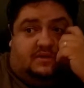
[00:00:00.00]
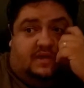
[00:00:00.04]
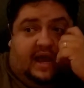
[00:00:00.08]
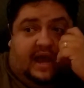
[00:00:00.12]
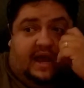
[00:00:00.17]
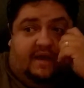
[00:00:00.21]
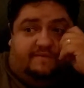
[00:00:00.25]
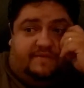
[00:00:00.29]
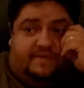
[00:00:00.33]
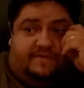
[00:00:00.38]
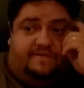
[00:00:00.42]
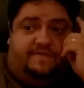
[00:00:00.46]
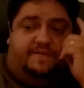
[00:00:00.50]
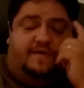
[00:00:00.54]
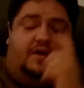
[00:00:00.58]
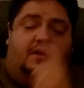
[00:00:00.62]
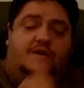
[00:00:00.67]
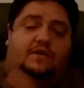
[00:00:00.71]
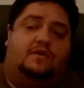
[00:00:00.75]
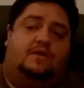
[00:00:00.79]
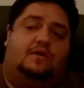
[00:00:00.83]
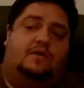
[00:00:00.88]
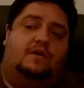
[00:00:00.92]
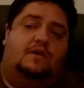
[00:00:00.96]
having
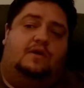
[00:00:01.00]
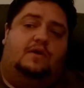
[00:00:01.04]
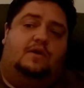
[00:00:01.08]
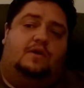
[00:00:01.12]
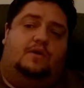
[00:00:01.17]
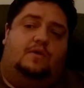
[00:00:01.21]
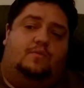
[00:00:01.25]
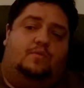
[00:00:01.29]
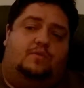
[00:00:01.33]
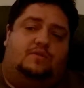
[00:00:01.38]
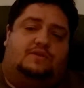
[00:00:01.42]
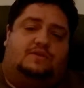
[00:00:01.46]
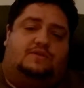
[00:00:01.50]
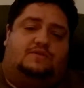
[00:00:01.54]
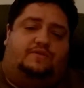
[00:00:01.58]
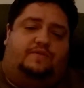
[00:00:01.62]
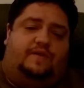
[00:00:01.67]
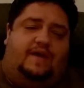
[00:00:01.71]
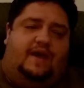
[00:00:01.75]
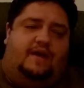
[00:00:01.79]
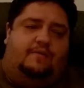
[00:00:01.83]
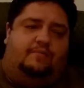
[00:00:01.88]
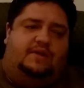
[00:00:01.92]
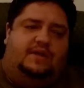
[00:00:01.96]
fun with his
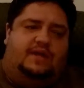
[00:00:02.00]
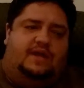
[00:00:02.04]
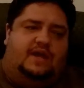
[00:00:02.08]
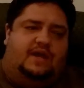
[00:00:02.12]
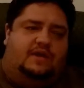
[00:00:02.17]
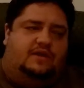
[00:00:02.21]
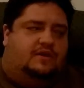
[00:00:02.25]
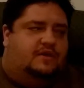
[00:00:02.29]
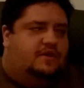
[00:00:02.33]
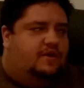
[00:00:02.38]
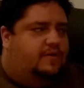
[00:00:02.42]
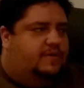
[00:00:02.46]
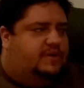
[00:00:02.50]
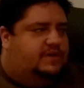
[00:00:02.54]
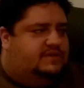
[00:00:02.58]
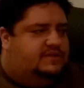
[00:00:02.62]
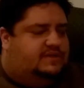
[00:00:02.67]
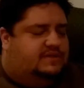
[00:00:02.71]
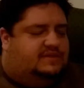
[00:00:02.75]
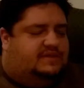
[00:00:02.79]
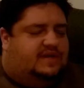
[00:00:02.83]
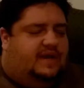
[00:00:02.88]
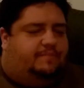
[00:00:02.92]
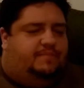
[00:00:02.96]
family, and you know,
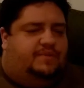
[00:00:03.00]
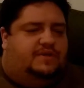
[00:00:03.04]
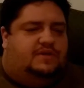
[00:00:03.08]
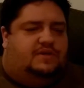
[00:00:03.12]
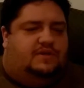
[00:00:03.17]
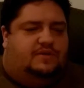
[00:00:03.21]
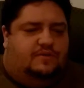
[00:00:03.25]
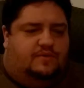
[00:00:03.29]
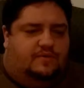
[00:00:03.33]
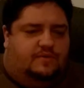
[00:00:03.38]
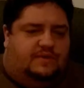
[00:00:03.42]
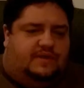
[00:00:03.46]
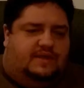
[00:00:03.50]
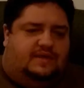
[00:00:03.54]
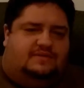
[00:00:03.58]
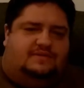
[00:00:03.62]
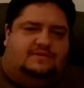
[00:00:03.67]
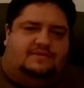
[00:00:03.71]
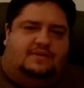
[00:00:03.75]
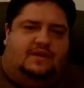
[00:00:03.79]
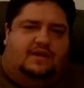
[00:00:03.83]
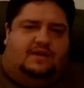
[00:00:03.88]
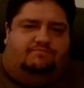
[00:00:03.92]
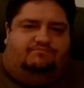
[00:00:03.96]
he's the type of dude
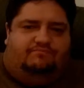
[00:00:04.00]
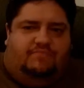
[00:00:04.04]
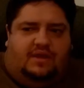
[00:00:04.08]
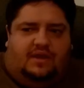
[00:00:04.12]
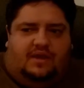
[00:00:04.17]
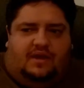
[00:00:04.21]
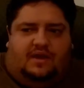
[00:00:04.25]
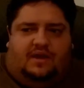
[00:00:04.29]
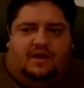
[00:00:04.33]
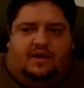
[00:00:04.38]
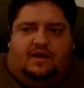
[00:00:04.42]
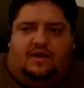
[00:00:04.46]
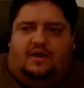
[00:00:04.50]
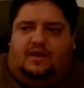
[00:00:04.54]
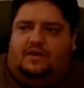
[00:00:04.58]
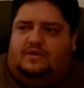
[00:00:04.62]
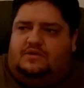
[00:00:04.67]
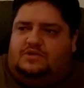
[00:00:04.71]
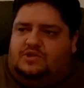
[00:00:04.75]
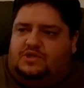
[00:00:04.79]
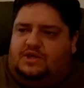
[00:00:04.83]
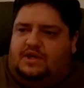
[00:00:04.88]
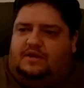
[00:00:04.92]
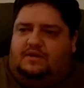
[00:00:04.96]
that's like, yeah,
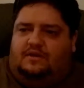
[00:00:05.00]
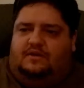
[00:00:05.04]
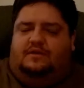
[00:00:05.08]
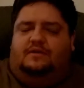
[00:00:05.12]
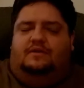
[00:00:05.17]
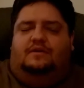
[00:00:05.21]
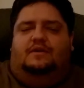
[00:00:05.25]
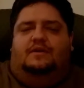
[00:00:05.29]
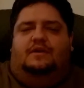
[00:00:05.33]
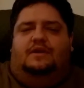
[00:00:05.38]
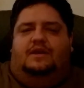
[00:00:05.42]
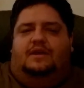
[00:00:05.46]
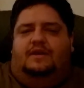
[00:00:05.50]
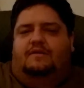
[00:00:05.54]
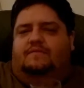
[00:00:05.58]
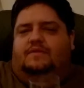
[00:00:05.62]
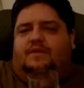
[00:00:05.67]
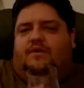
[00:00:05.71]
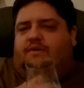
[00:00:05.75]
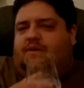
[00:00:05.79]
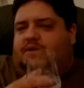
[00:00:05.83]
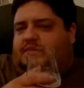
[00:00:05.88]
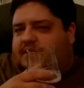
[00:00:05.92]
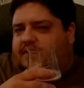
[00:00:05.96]
chick,
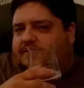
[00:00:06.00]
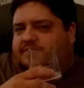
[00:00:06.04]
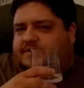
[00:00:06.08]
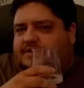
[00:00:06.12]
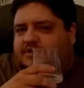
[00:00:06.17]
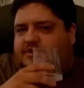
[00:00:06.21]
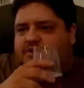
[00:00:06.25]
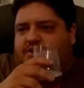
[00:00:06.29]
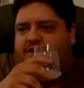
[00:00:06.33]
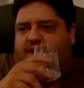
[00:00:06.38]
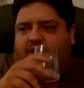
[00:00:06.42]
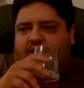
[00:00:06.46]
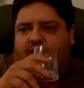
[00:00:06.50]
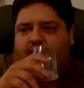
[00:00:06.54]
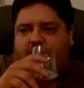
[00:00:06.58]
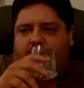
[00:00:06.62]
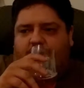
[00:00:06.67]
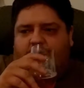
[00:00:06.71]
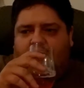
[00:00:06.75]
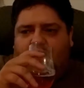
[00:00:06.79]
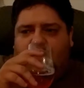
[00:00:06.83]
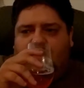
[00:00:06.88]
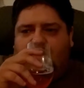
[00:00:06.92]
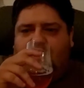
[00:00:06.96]
even though he loves his chick
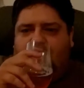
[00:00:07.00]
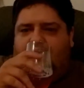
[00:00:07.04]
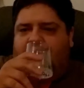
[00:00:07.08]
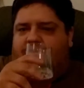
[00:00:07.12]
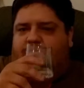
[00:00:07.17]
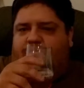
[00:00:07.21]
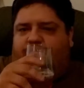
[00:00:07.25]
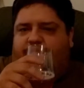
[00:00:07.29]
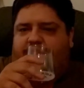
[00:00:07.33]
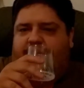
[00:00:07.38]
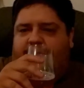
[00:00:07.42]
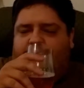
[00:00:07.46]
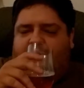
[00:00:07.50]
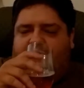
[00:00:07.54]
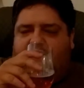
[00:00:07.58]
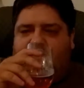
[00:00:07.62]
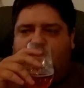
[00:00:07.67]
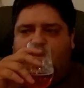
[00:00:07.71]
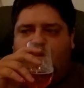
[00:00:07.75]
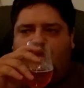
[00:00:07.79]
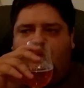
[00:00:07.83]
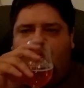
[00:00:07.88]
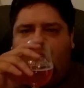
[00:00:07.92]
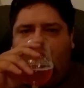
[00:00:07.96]
and his family.